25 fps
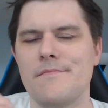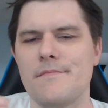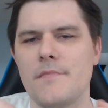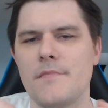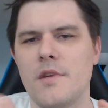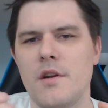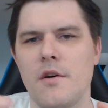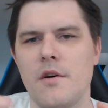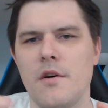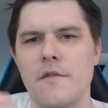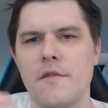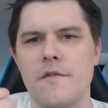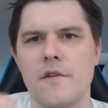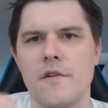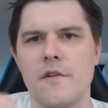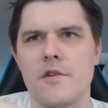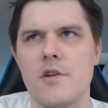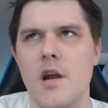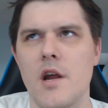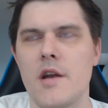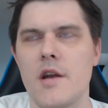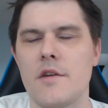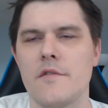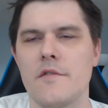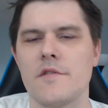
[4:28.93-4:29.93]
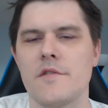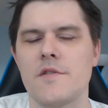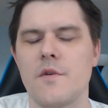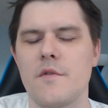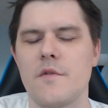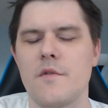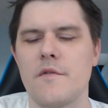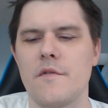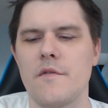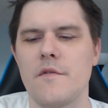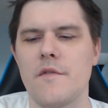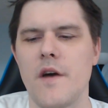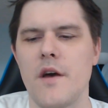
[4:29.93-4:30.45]
If you're trying to sort of
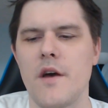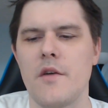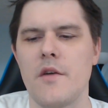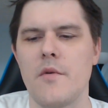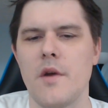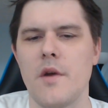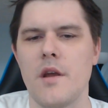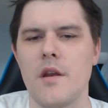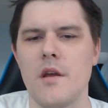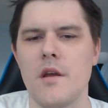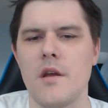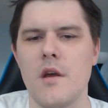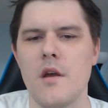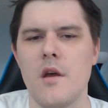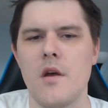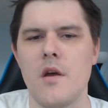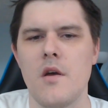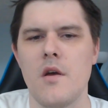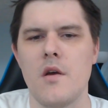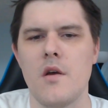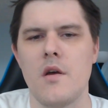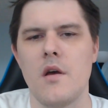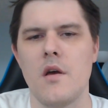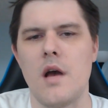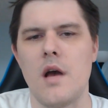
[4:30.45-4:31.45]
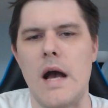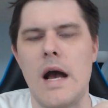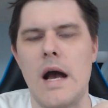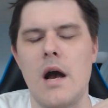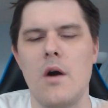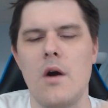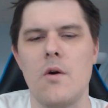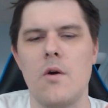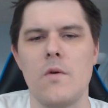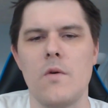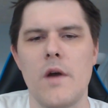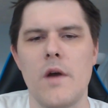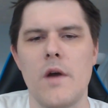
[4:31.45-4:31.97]
evaluate
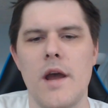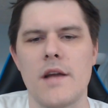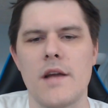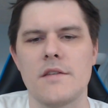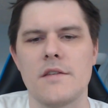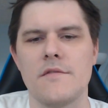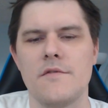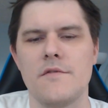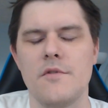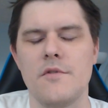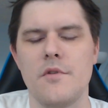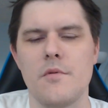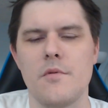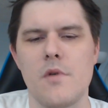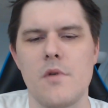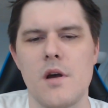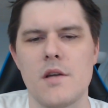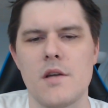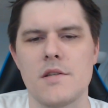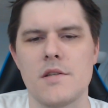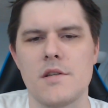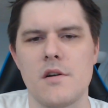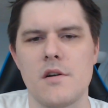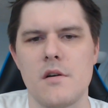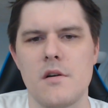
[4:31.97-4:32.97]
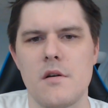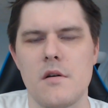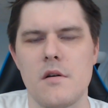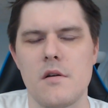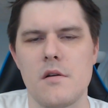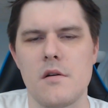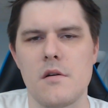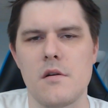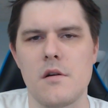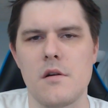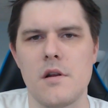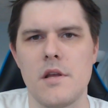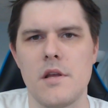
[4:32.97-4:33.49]
how active duty
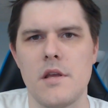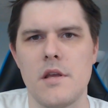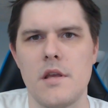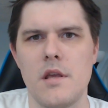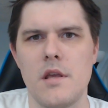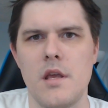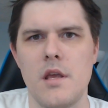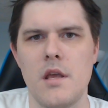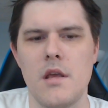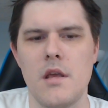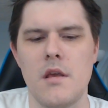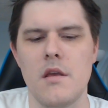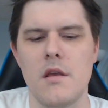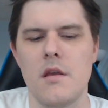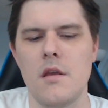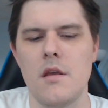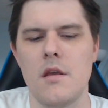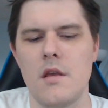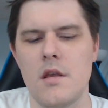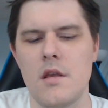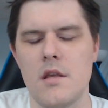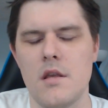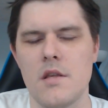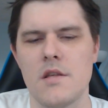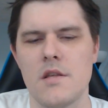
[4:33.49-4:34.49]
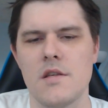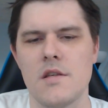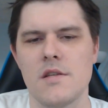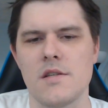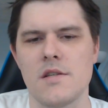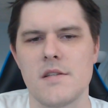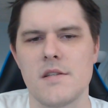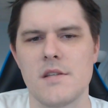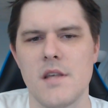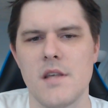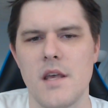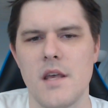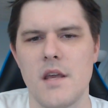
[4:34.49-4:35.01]
roster is,
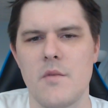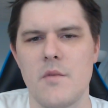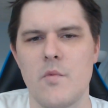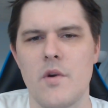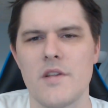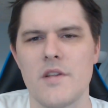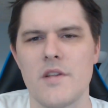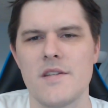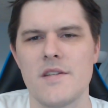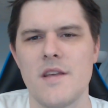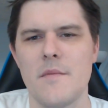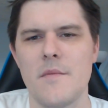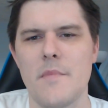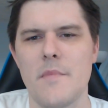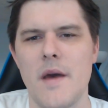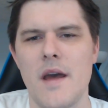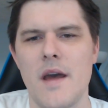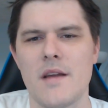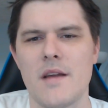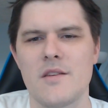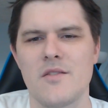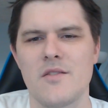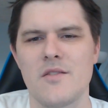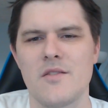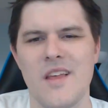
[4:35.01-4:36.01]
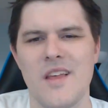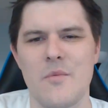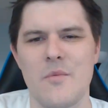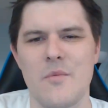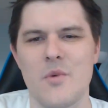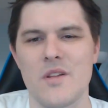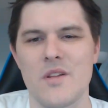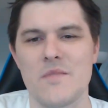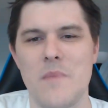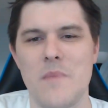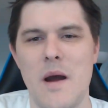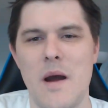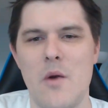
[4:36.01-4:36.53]
like what its impact or like what its
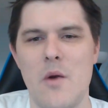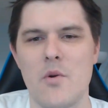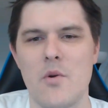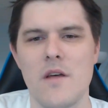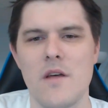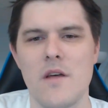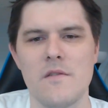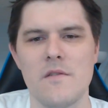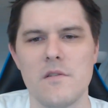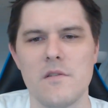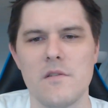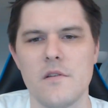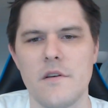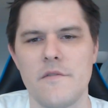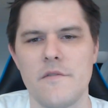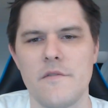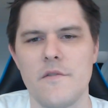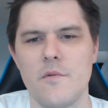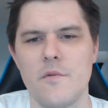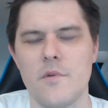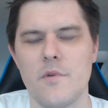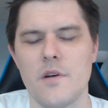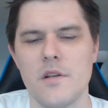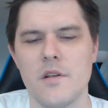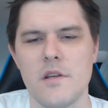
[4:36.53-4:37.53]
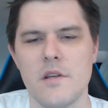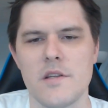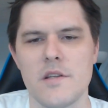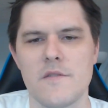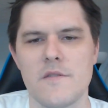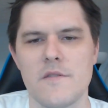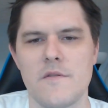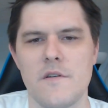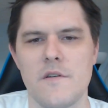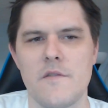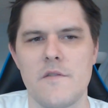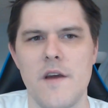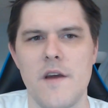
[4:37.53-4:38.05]
power level, if you will, is
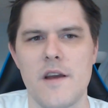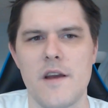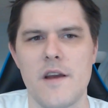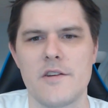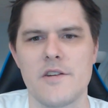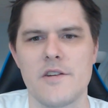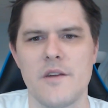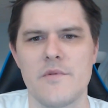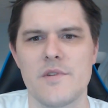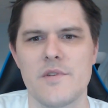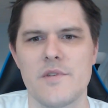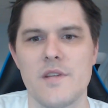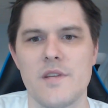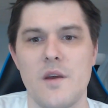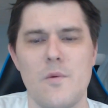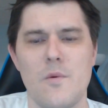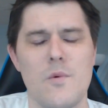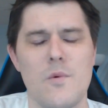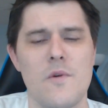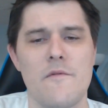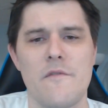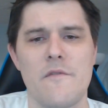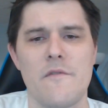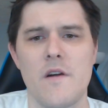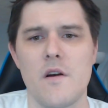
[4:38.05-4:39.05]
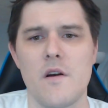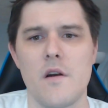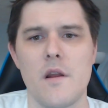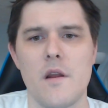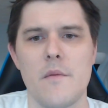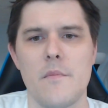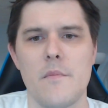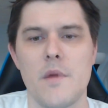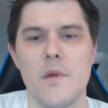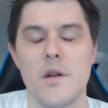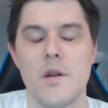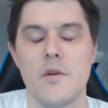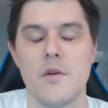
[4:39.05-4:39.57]
for a faction, I would say we're very
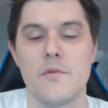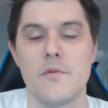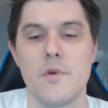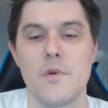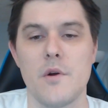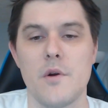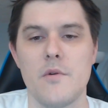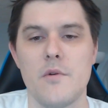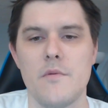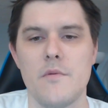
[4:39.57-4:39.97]
middle of the road.